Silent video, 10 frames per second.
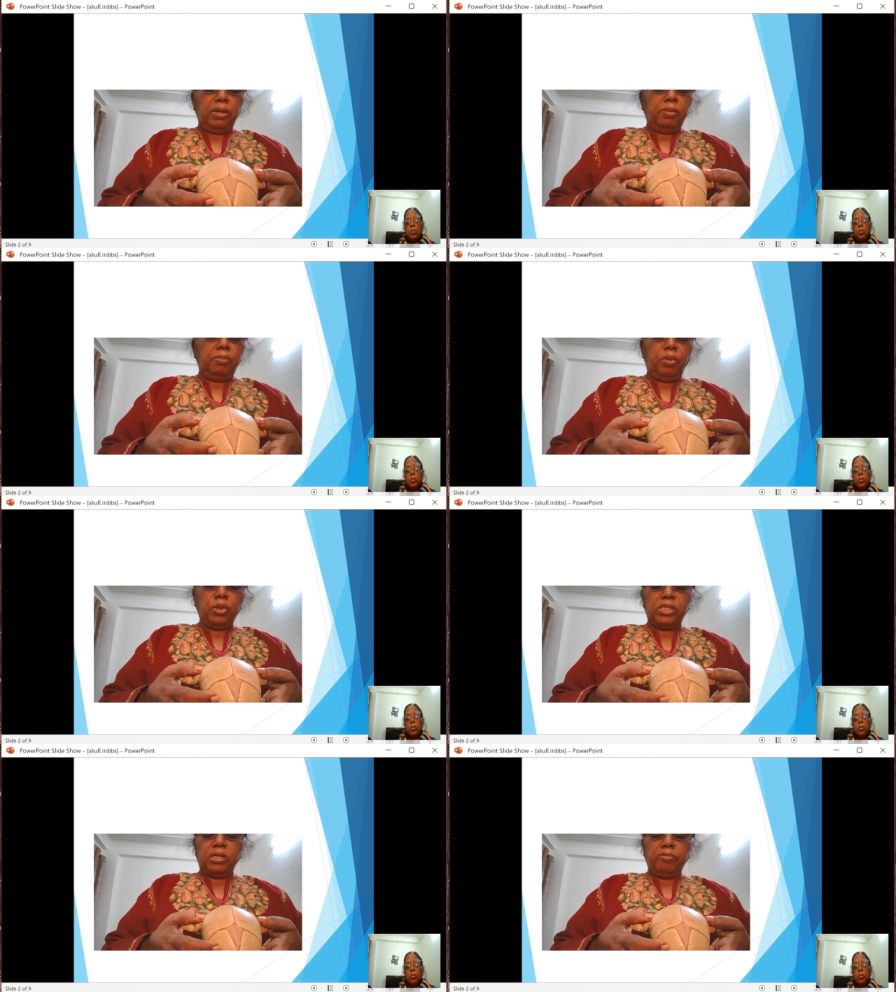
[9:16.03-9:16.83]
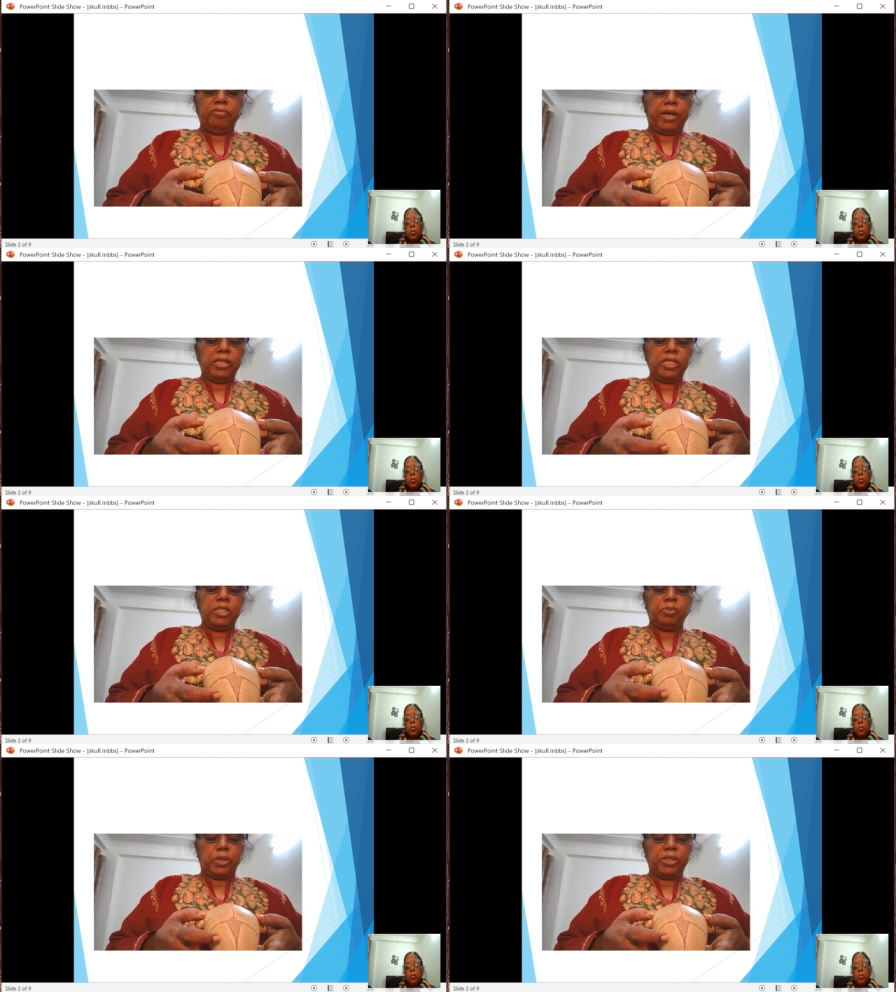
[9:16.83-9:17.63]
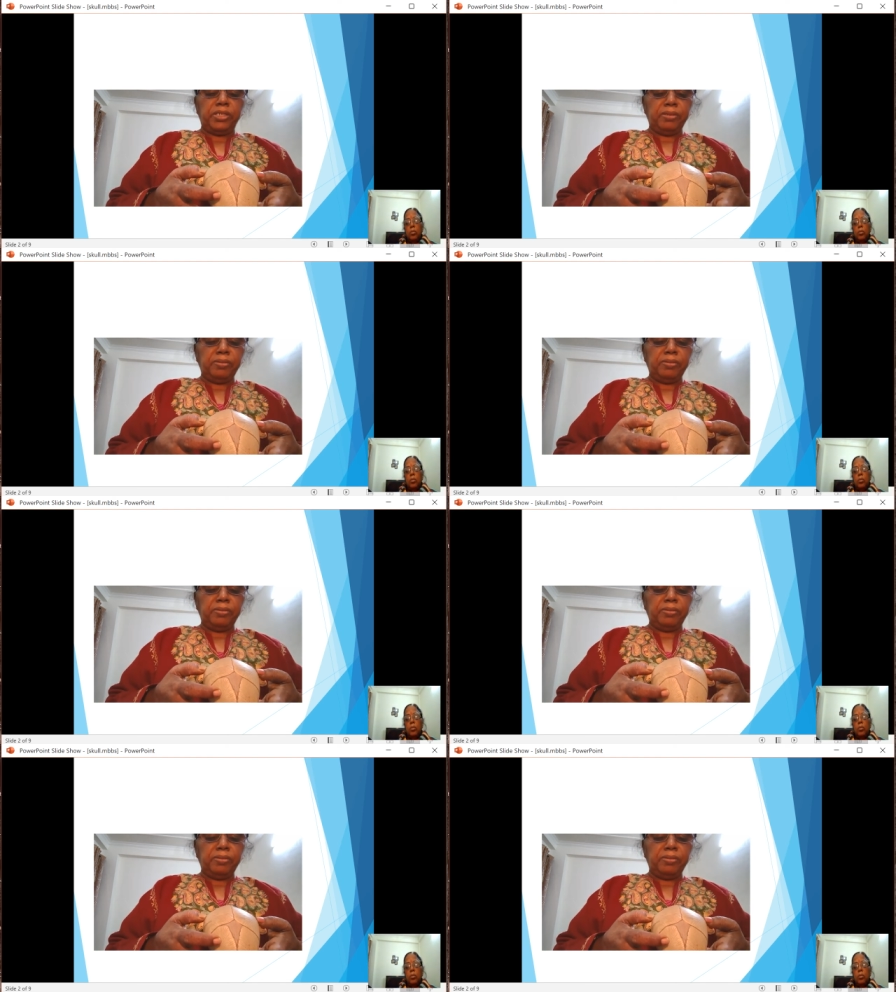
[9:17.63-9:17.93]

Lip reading: most farthest point.